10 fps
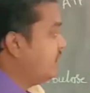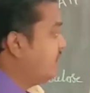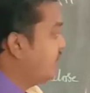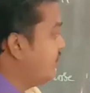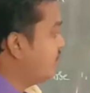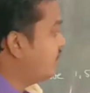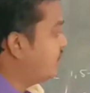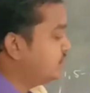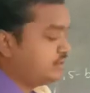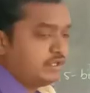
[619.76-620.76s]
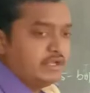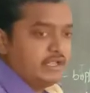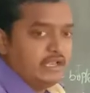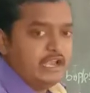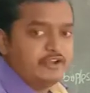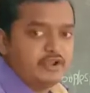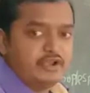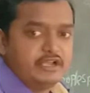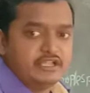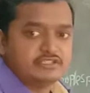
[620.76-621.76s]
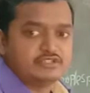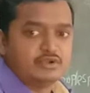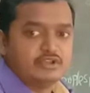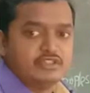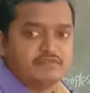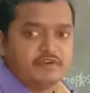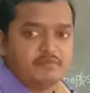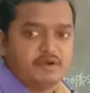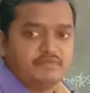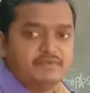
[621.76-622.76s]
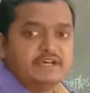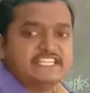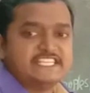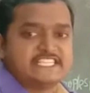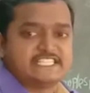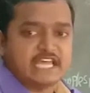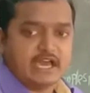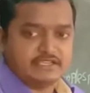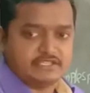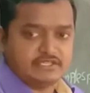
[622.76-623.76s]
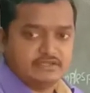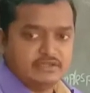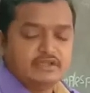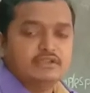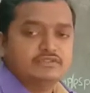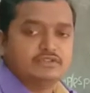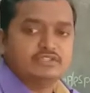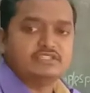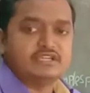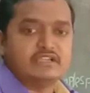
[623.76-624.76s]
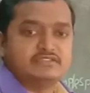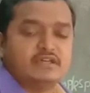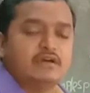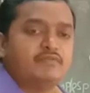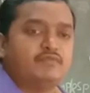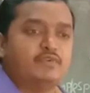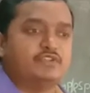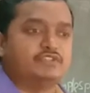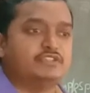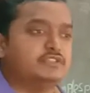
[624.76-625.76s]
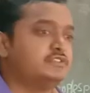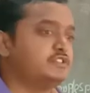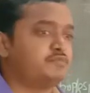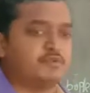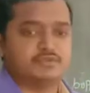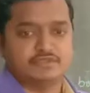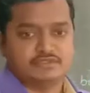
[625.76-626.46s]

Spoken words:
glucose. Later on it is stored in the form of starch. So this ends the photosynthesis process.